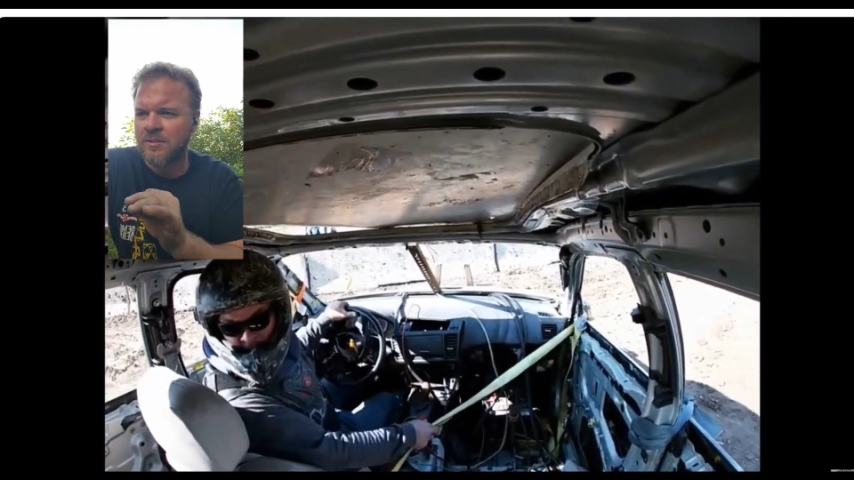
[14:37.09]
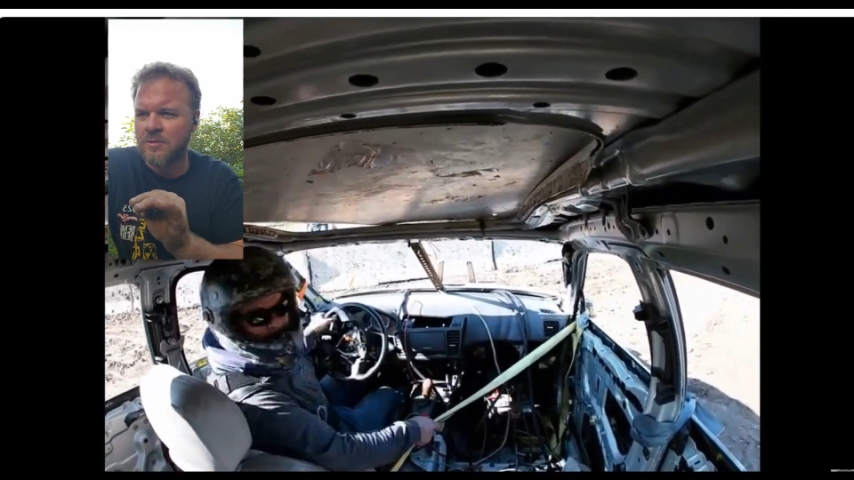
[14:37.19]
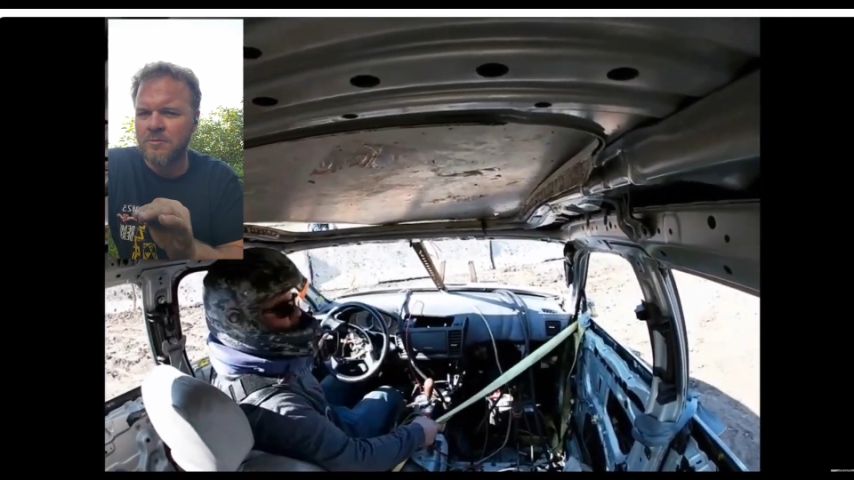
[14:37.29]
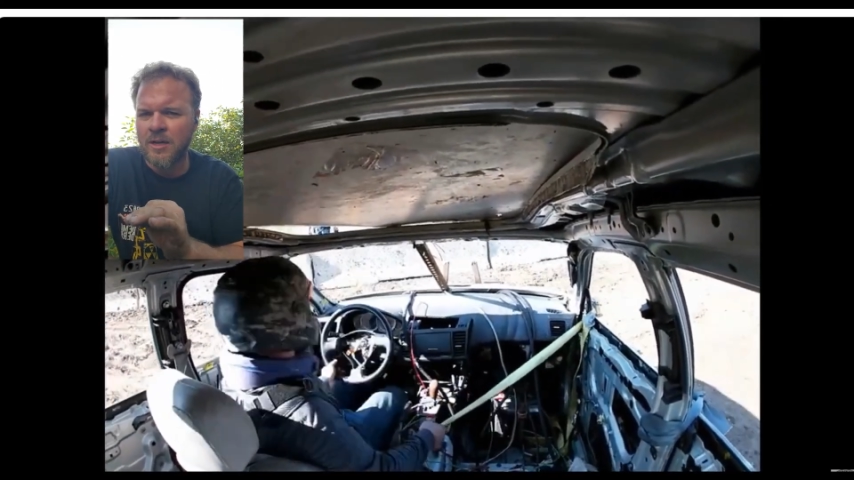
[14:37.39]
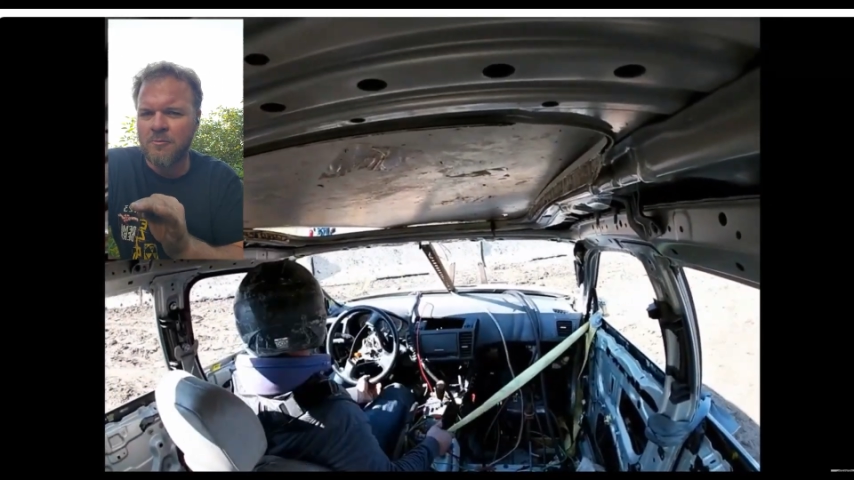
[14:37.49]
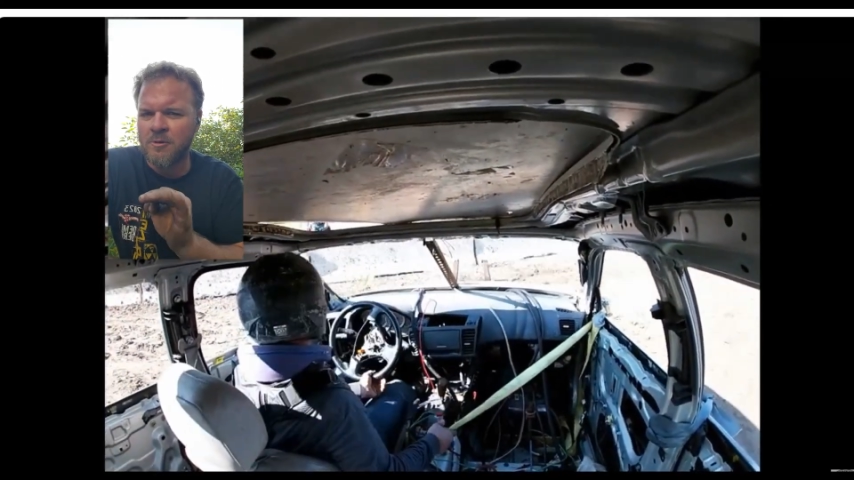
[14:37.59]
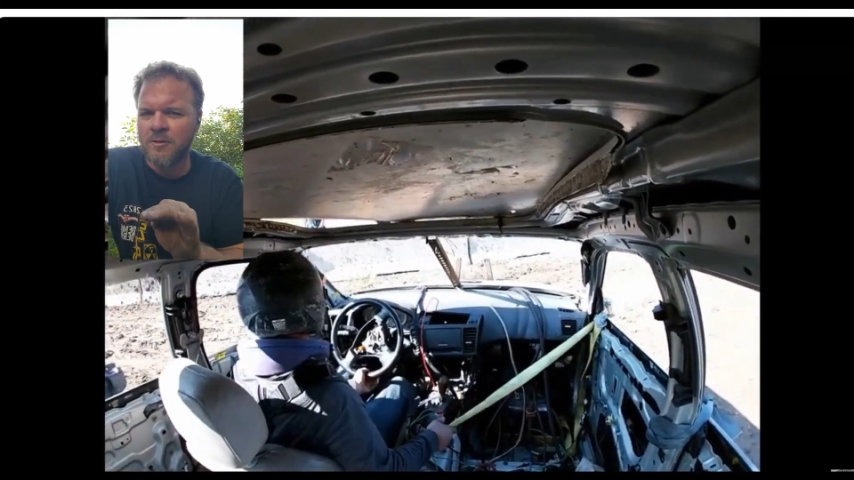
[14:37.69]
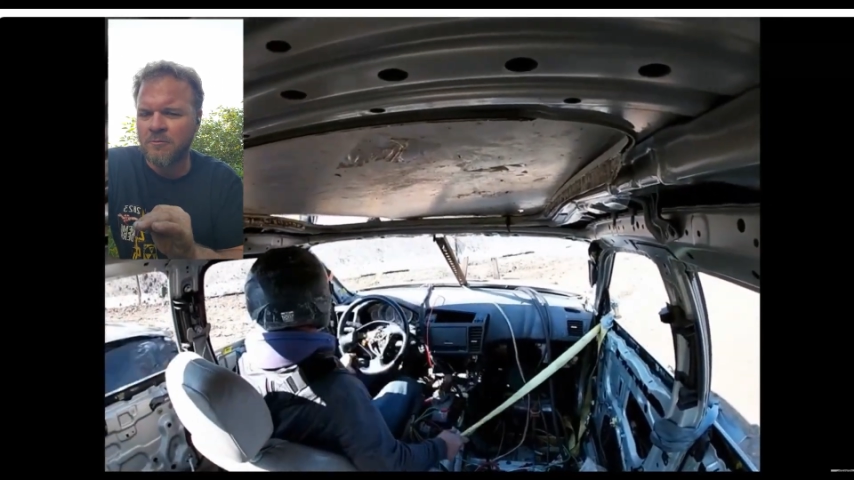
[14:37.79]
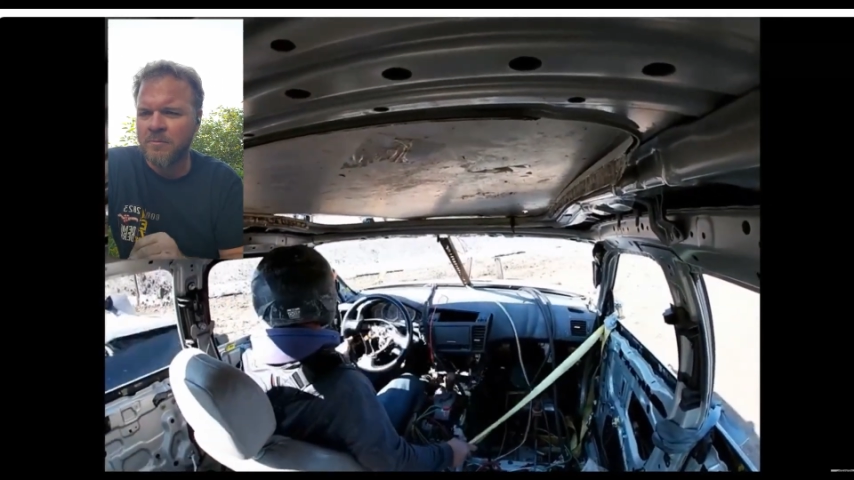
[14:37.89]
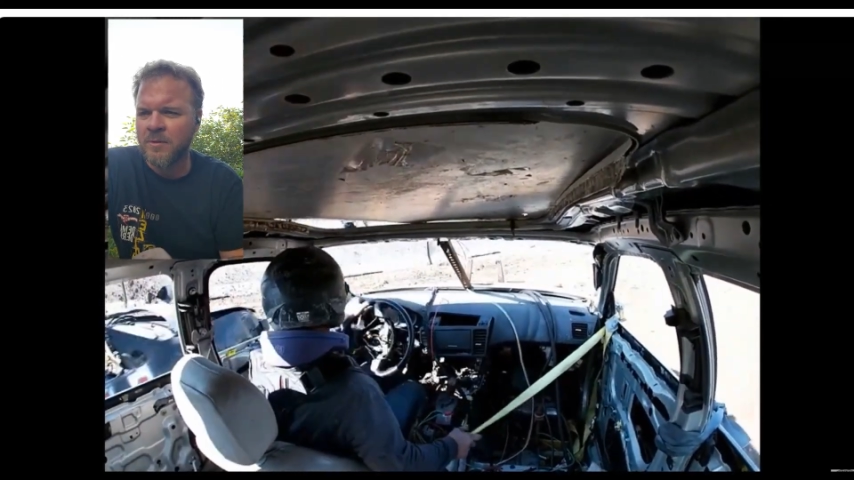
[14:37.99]
I do not
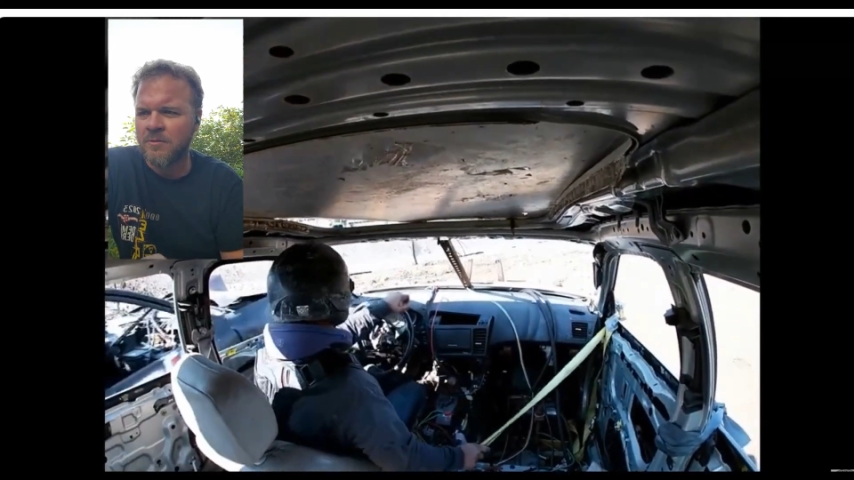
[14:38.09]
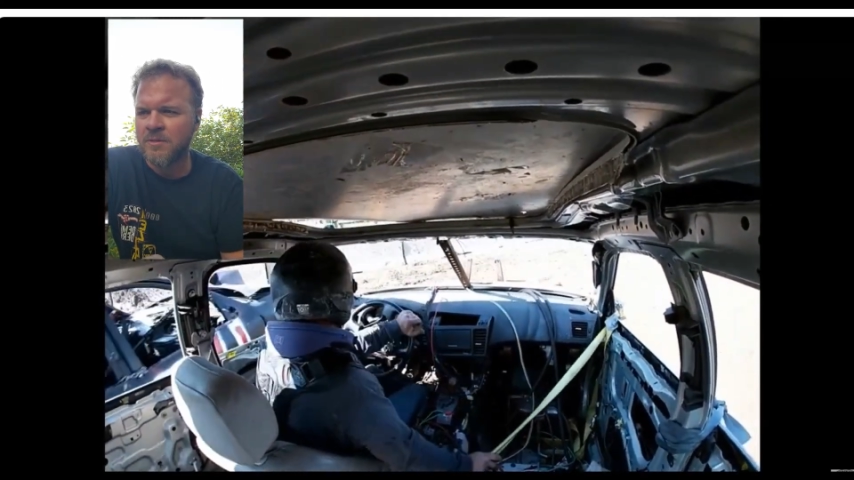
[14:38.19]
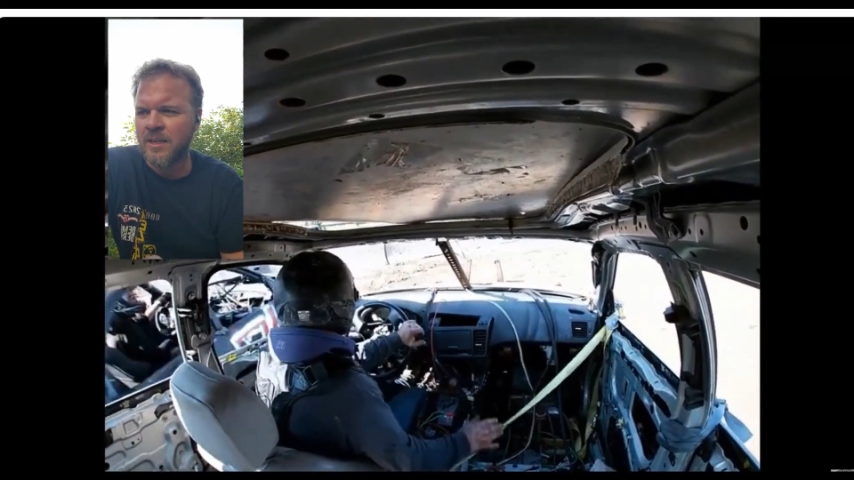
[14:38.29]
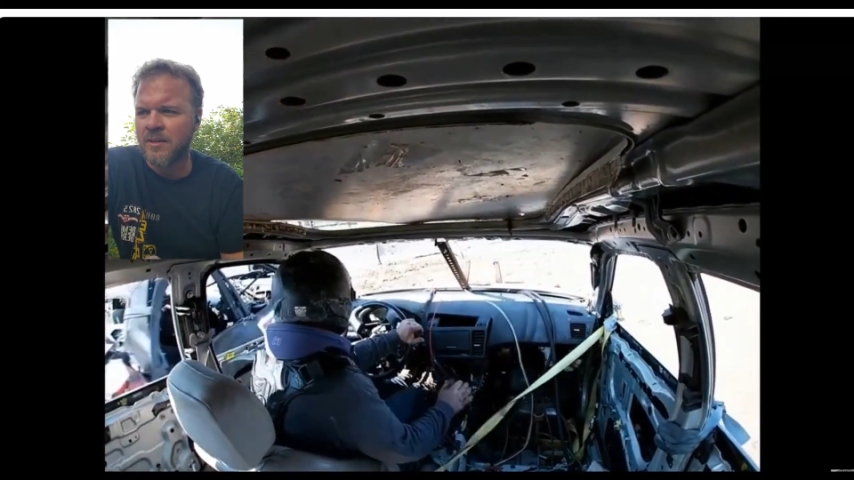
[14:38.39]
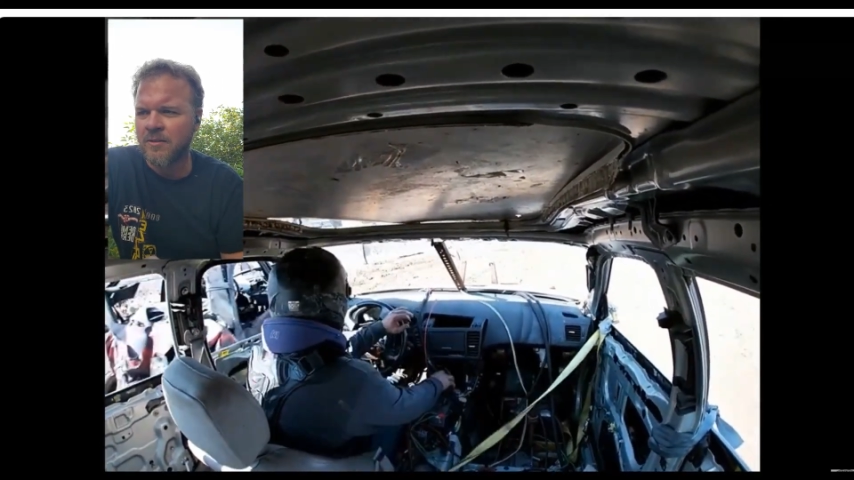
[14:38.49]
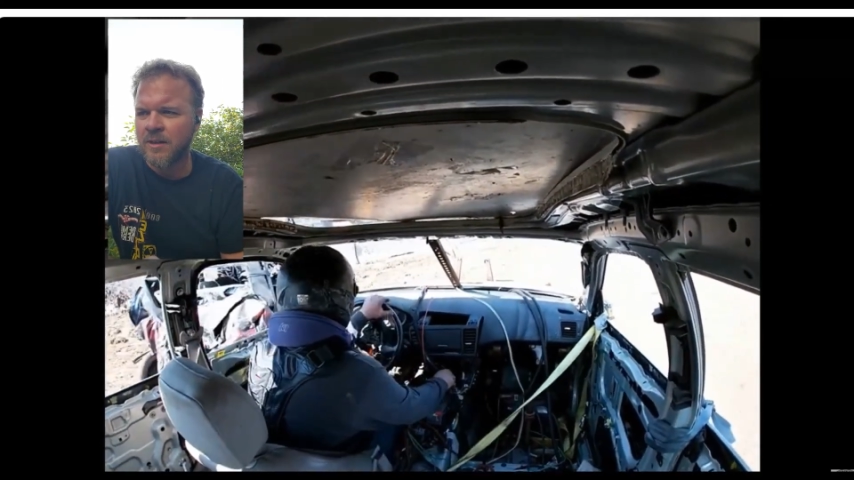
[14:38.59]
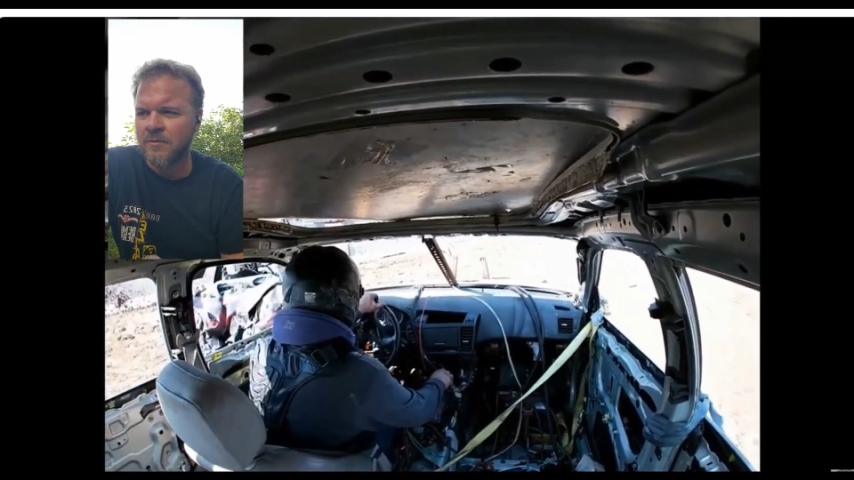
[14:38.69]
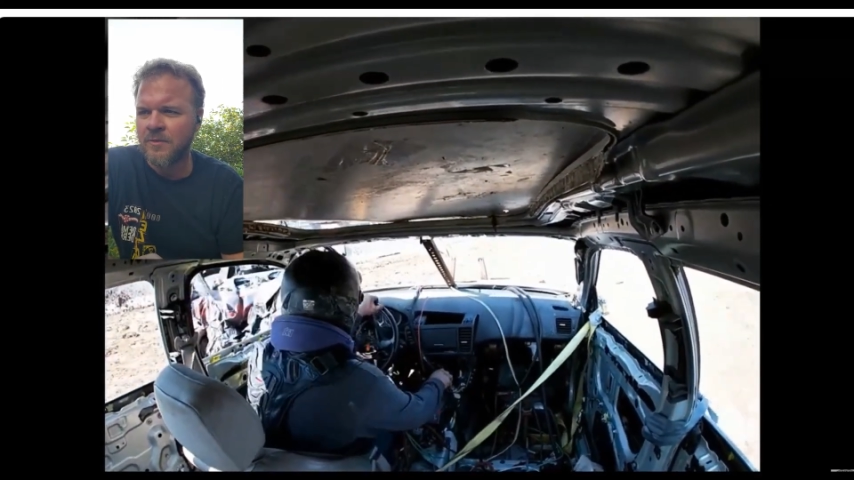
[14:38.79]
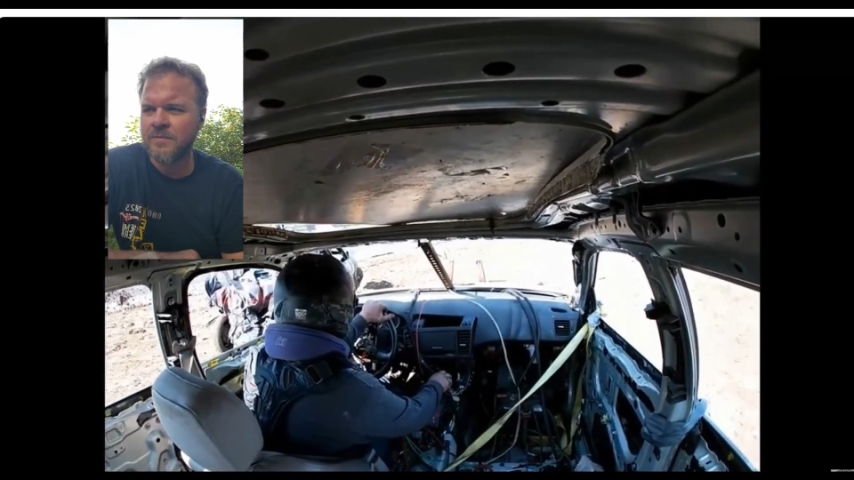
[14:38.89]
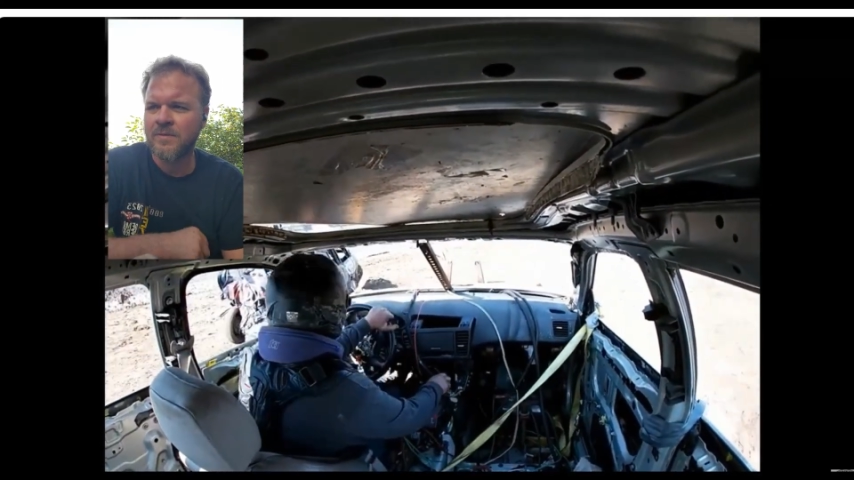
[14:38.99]
want to rip my own tire off.